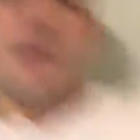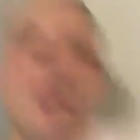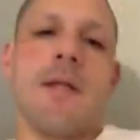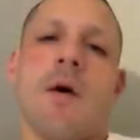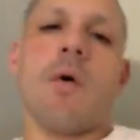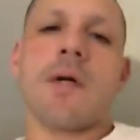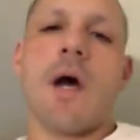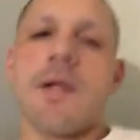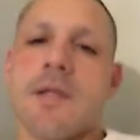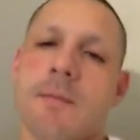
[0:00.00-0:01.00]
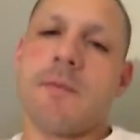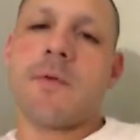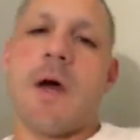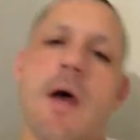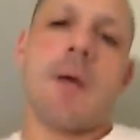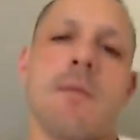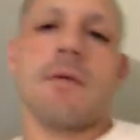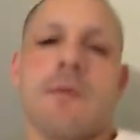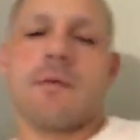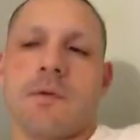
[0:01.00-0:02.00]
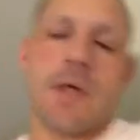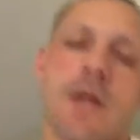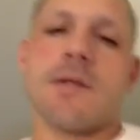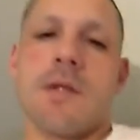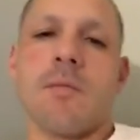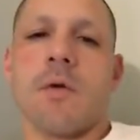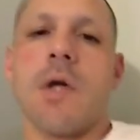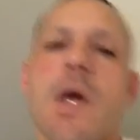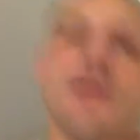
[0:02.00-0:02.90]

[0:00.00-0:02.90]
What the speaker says: And the whole concept of time is kind of similar.